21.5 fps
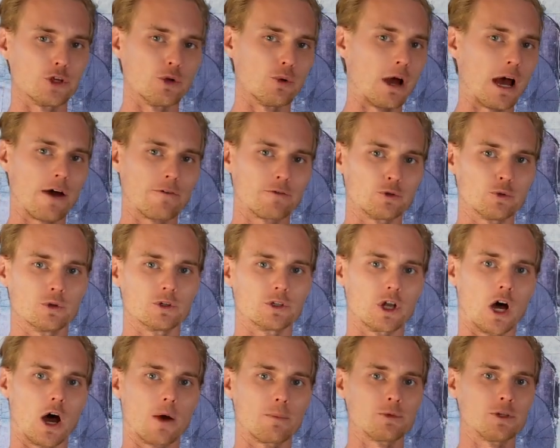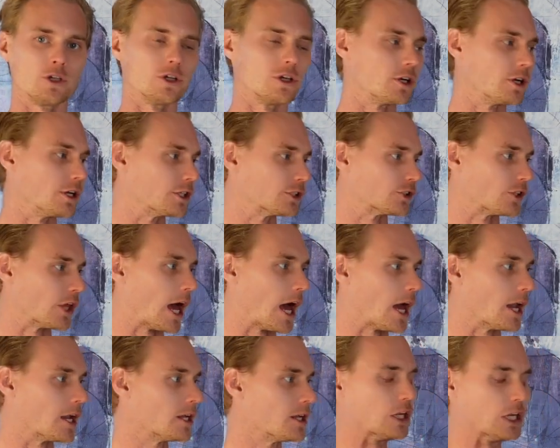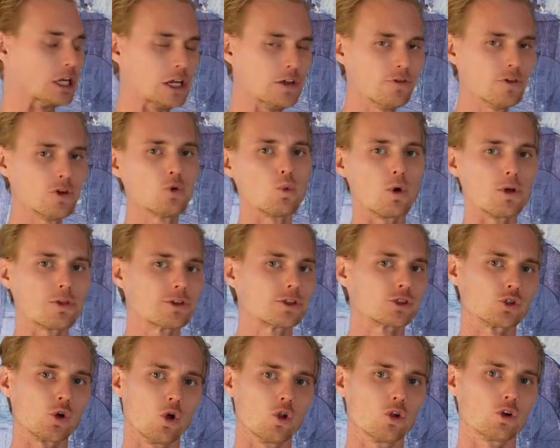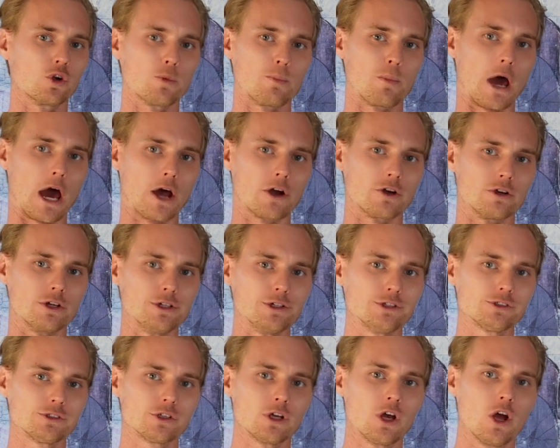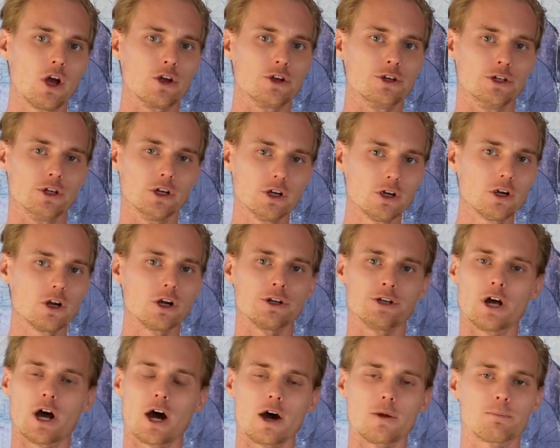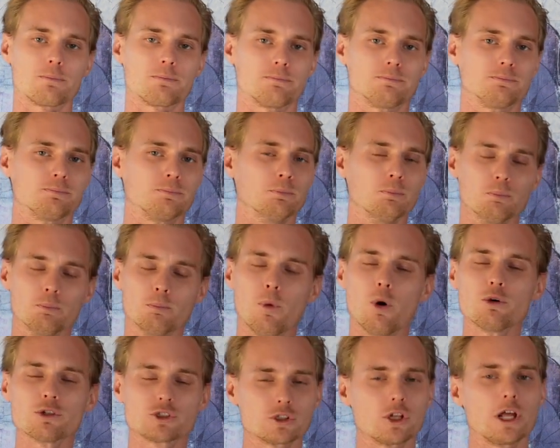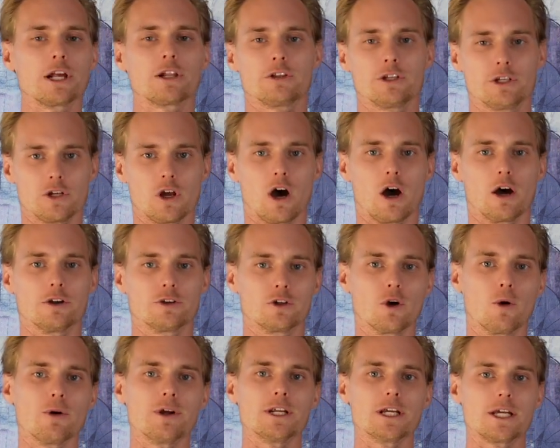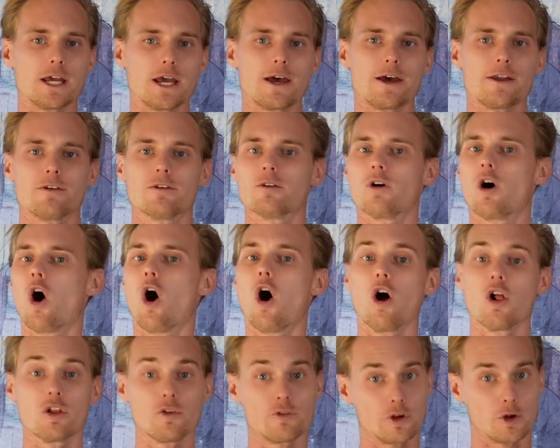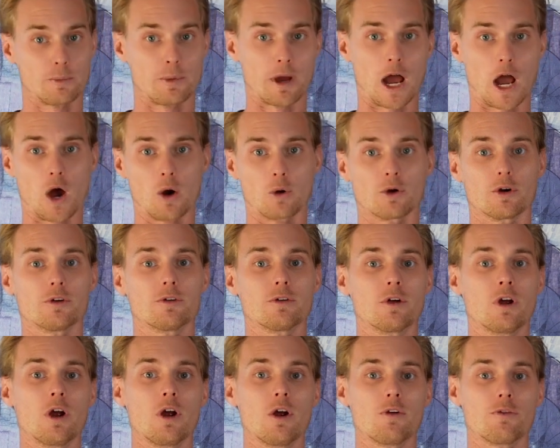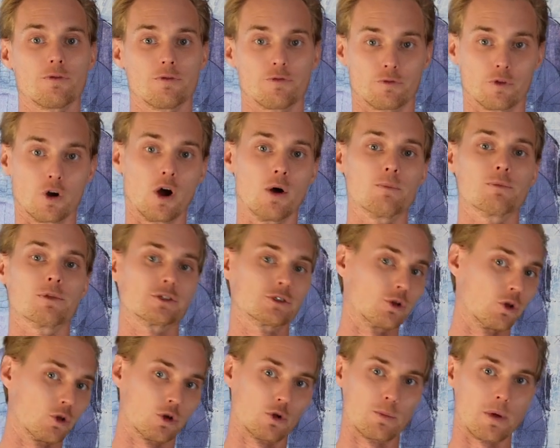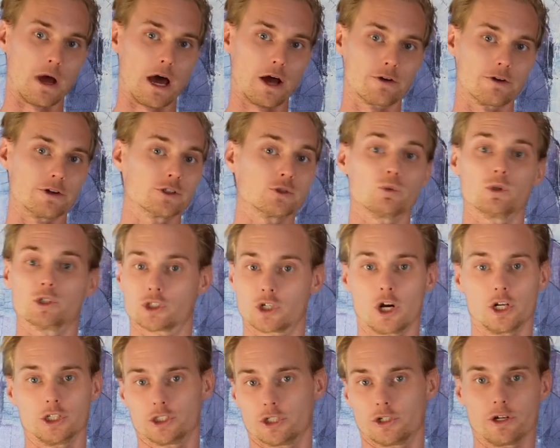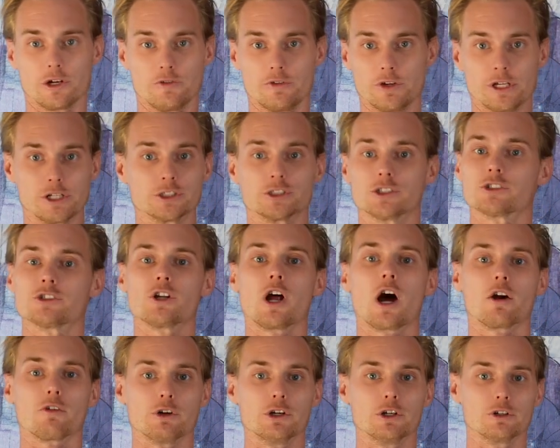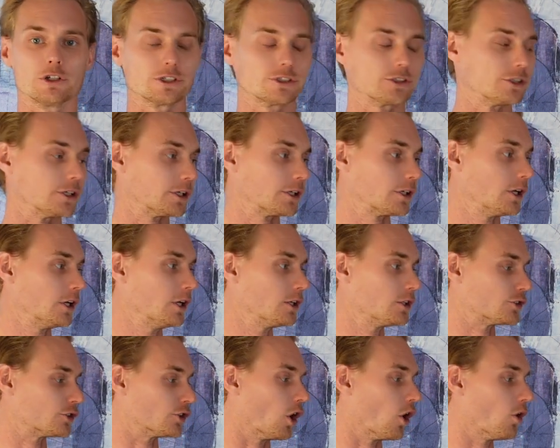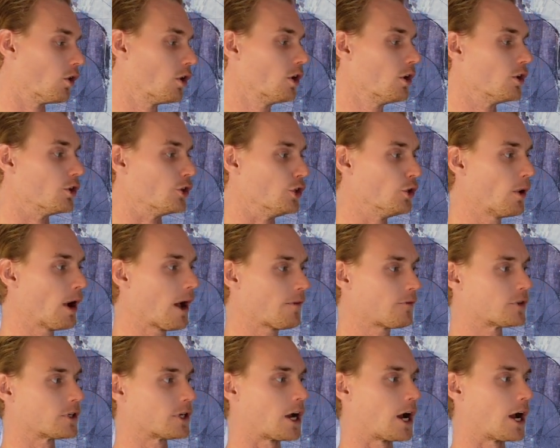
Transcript: that you have to adopt here is that even with solar and batteries, you're not, most likely not, going to get all of your power from the solar and batteries when charging your EV. It's just not realistic. So you have to